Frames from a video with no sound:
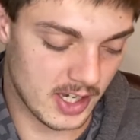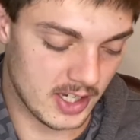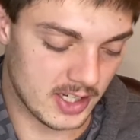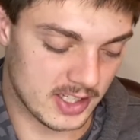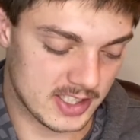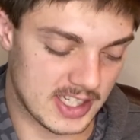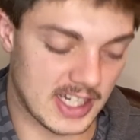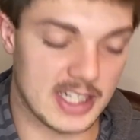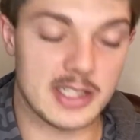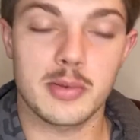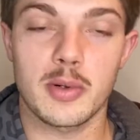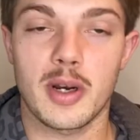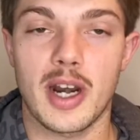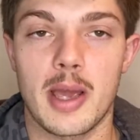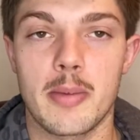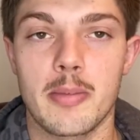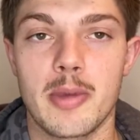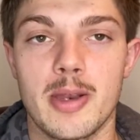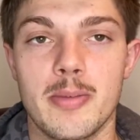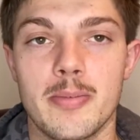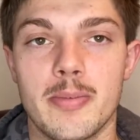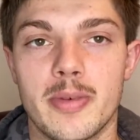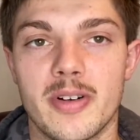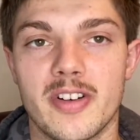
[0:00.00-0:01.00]
So that's what I
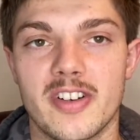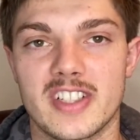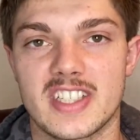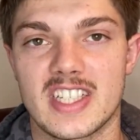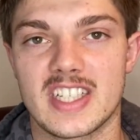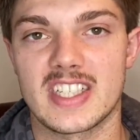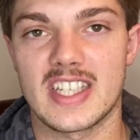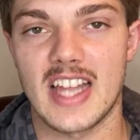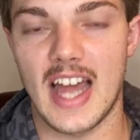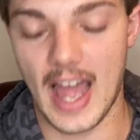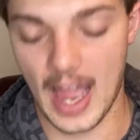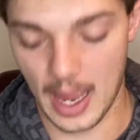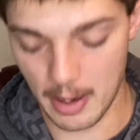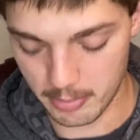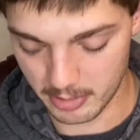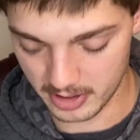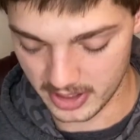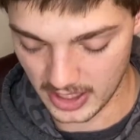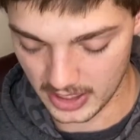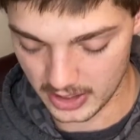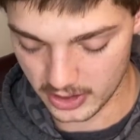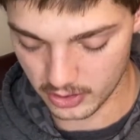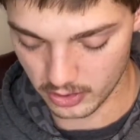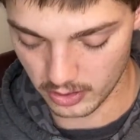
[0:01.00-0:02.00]
mean versus the high
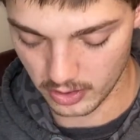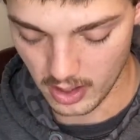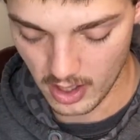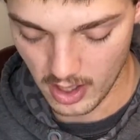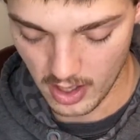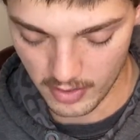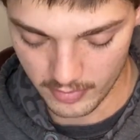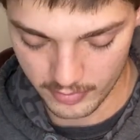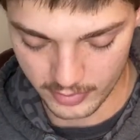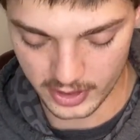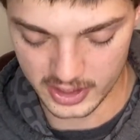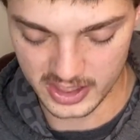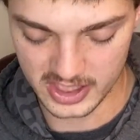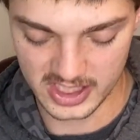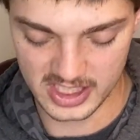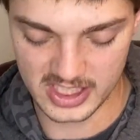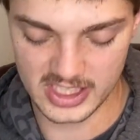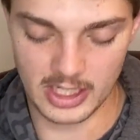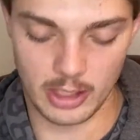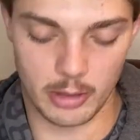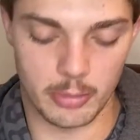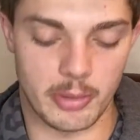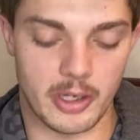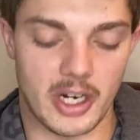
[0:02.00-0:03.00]
potential versus
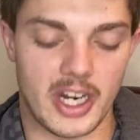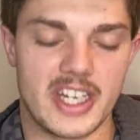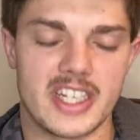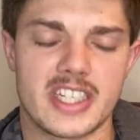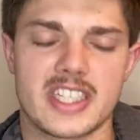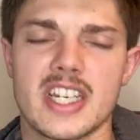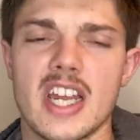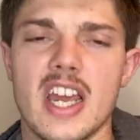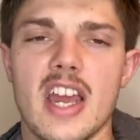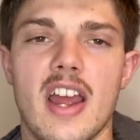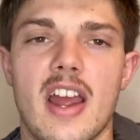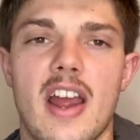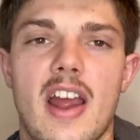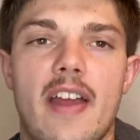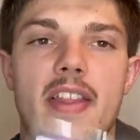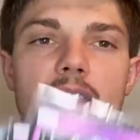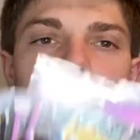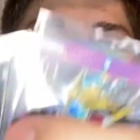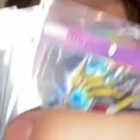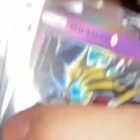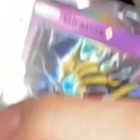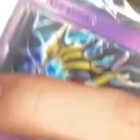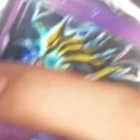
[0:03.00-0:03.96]
sale price. And then one